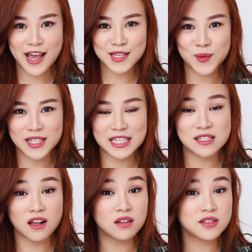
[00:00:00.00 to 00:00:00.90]
next one
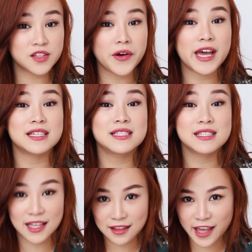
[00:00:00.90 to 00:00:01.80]
is also a
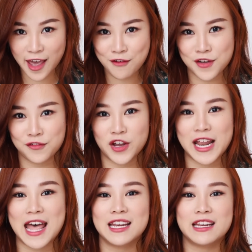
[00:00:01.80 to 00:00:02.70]
skincare favorite,
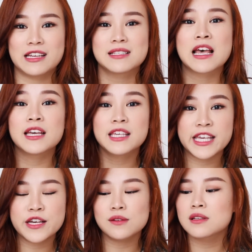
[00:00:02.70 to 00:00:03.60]
and it is
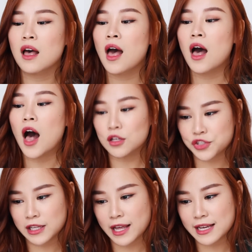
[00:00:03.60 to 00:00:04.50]
KIEHL'S
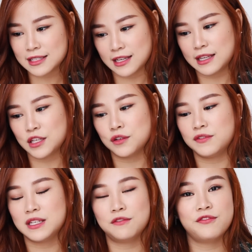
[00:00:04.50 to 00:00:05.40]
Ultralight Daily
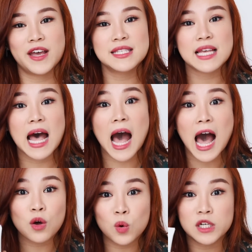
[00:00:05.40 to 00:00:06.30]
UV Defense
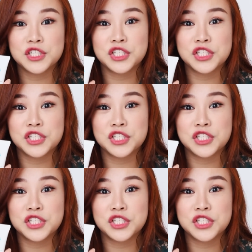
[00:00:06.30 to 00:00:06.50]
Aqua